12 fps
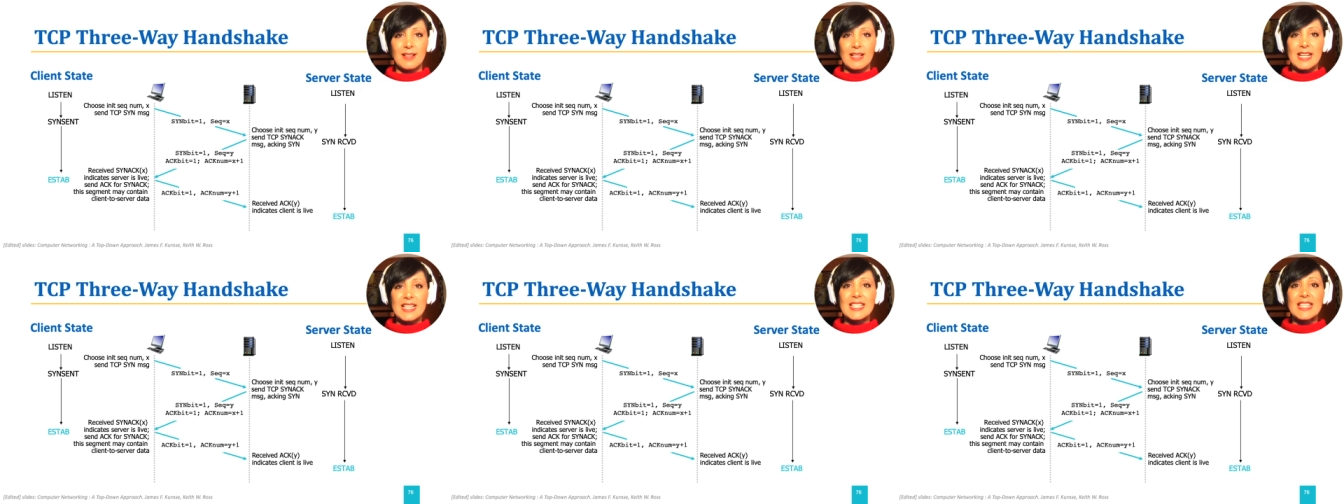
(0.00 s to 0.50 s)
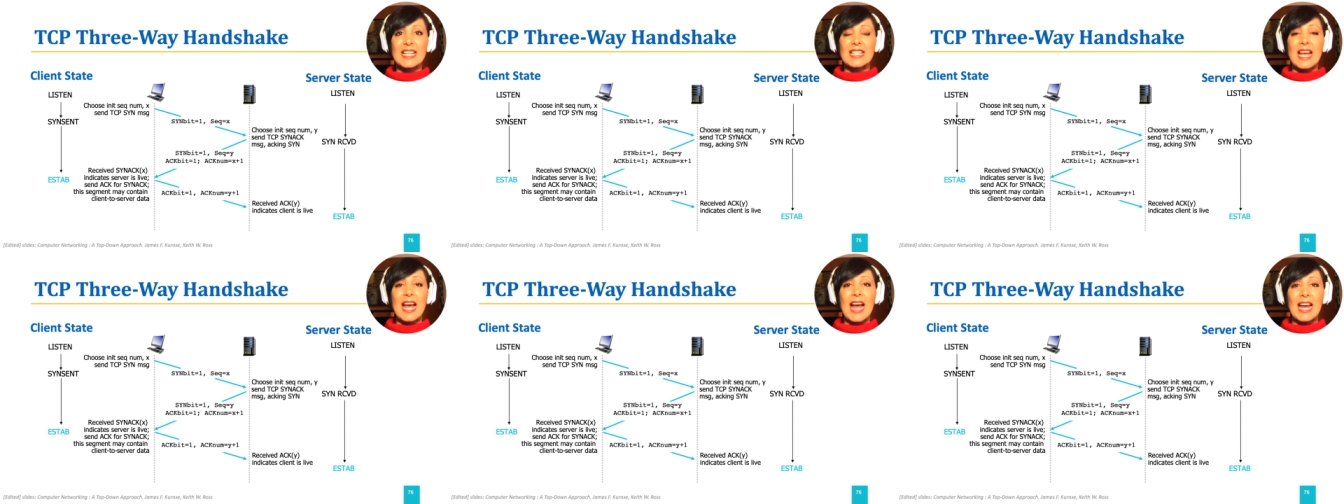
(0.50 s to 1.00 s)
set
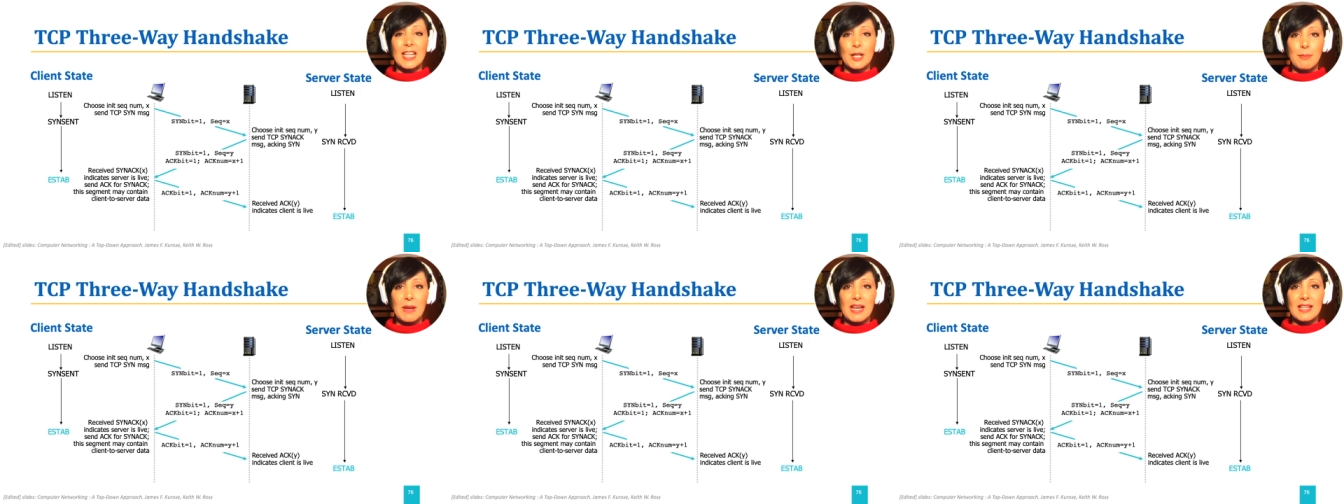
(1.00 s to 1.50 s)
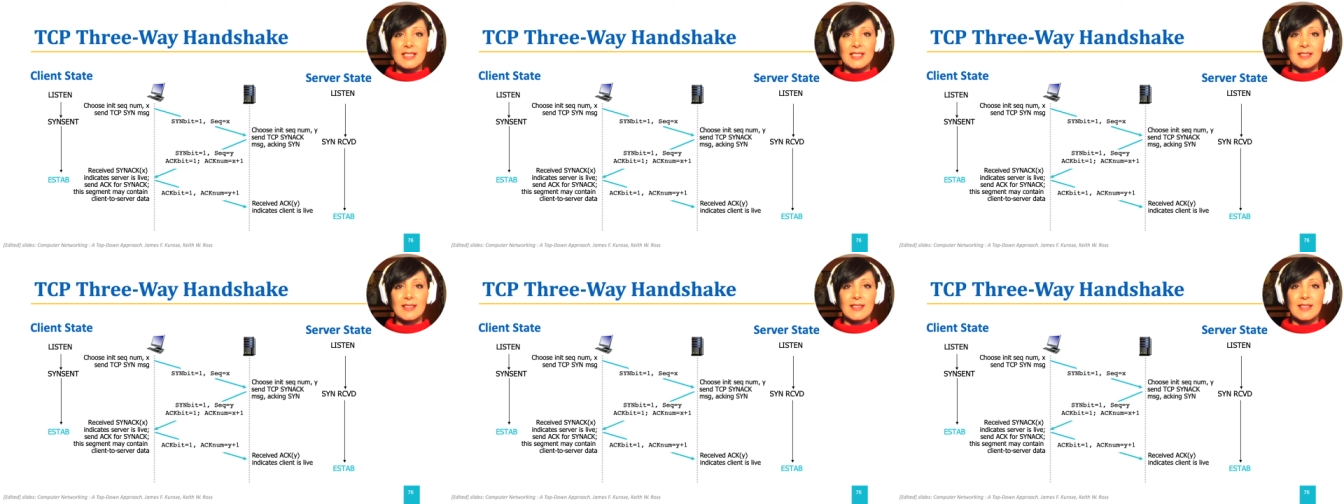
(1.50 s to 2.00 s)
ACK bit,
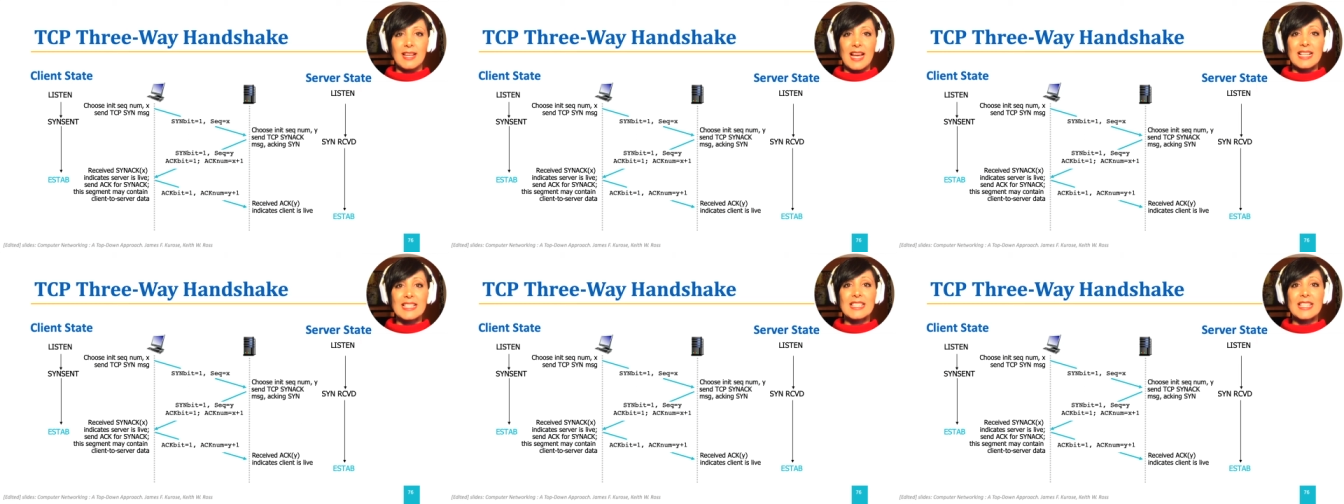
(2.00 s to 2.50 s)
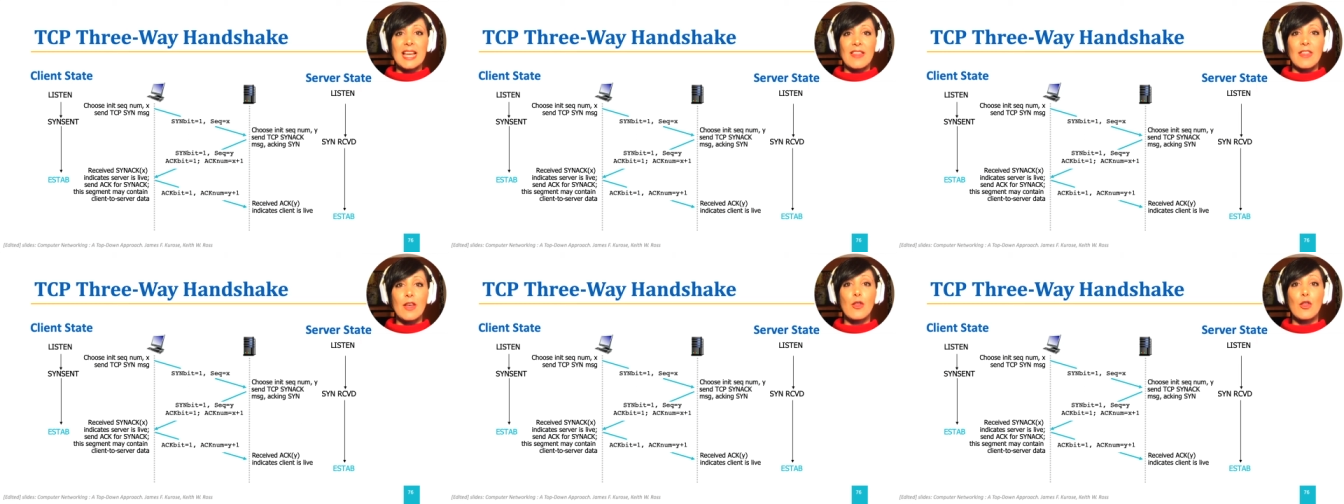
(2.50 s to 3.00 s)
and send the
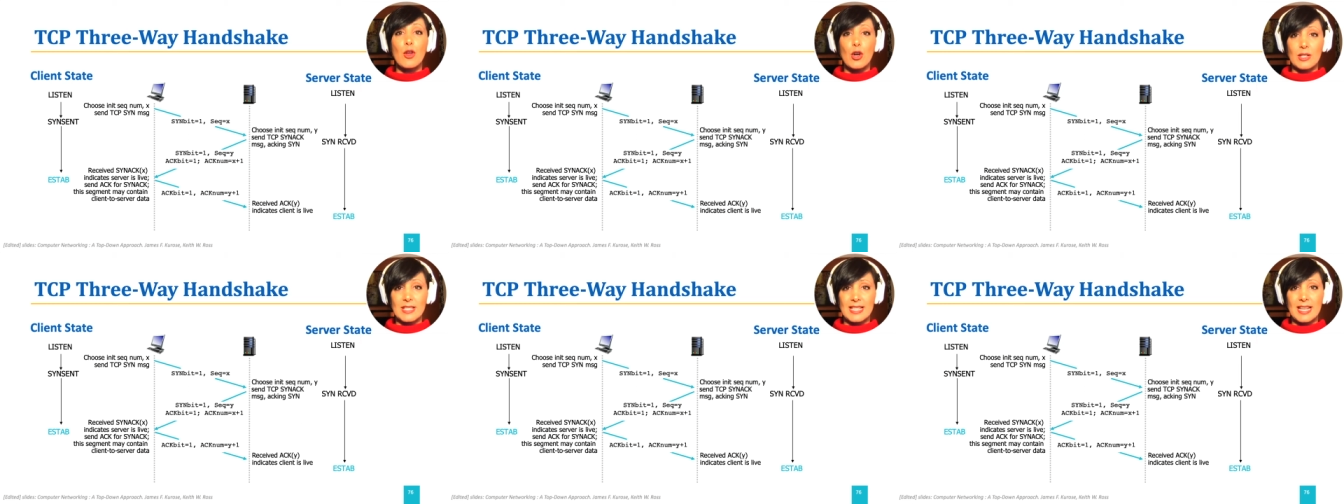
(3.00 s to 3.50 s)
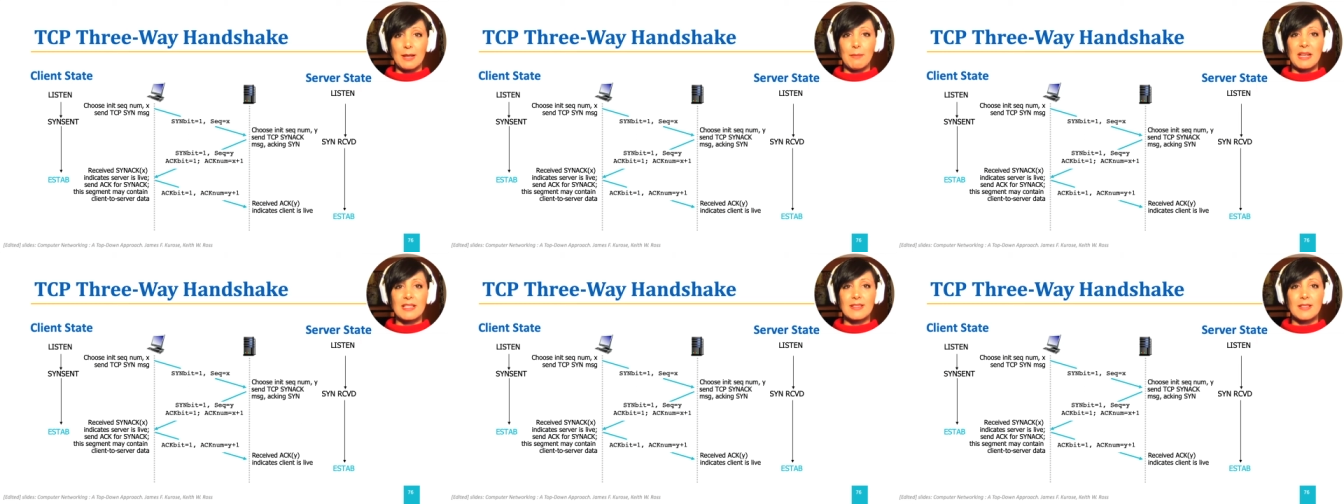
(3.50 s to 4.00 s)
third
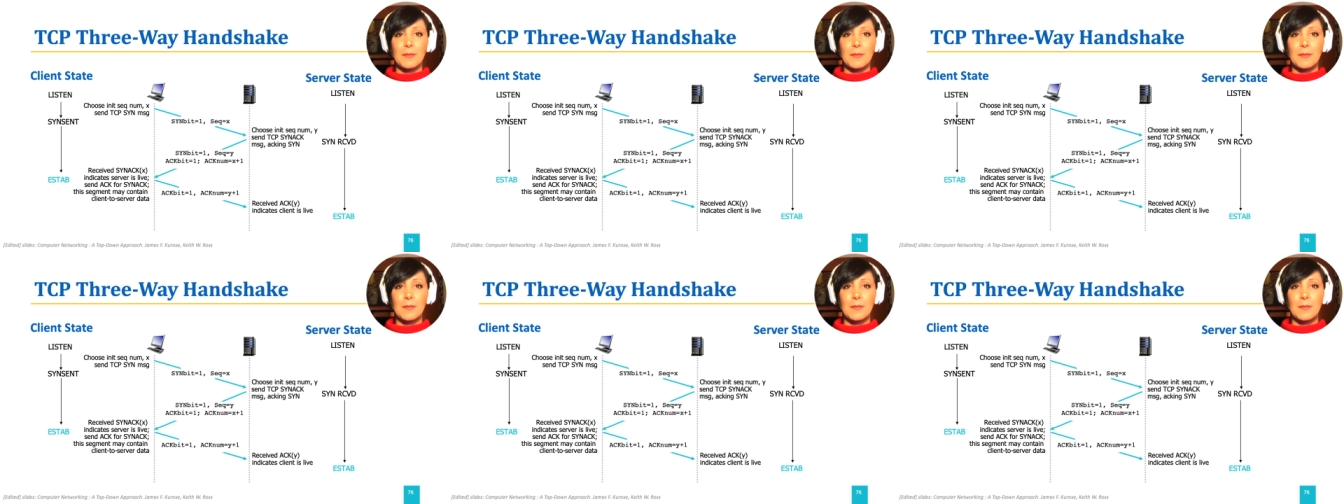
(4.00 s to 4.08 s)
segment.